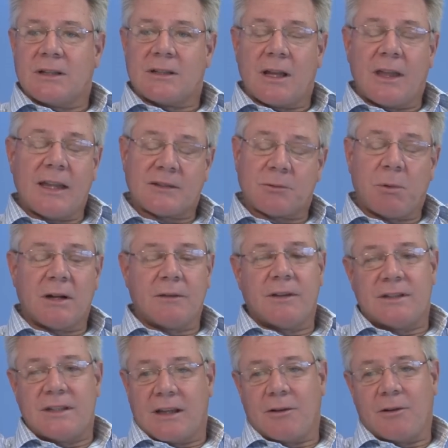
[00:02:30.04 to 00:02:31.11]
So that's one of
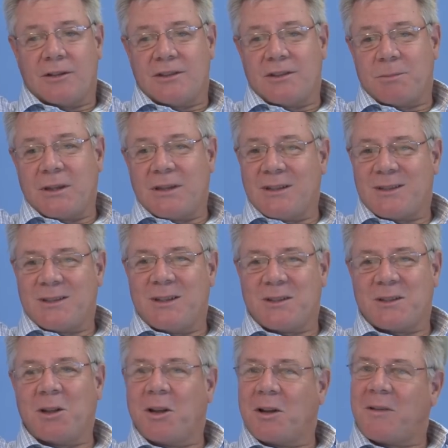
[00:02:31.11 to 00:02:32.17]
the technologies, but there's,
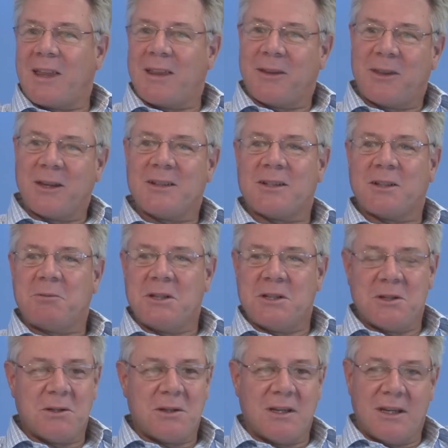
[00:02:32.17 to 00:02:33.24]
there's a lot of other things that we
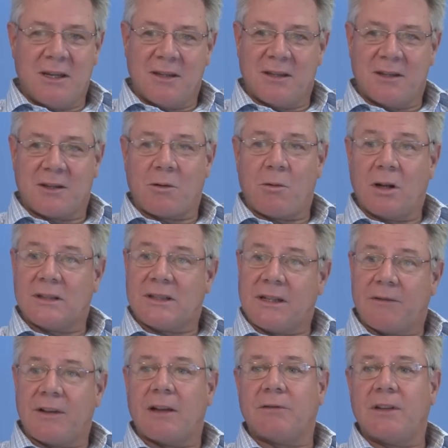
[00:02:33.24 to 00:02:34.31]
do. The, the
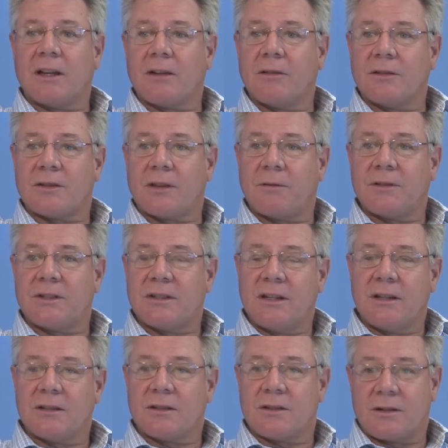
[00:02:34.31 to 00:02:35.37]
quality of our vehicles
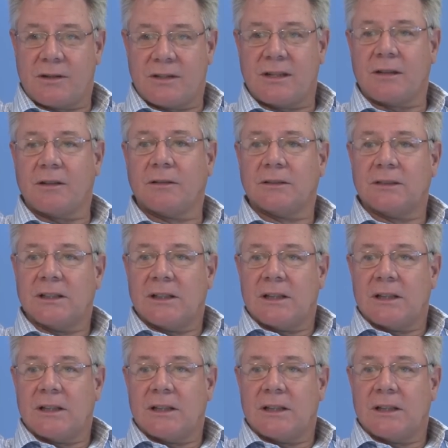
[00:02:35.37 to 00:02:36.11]
obviously is critical.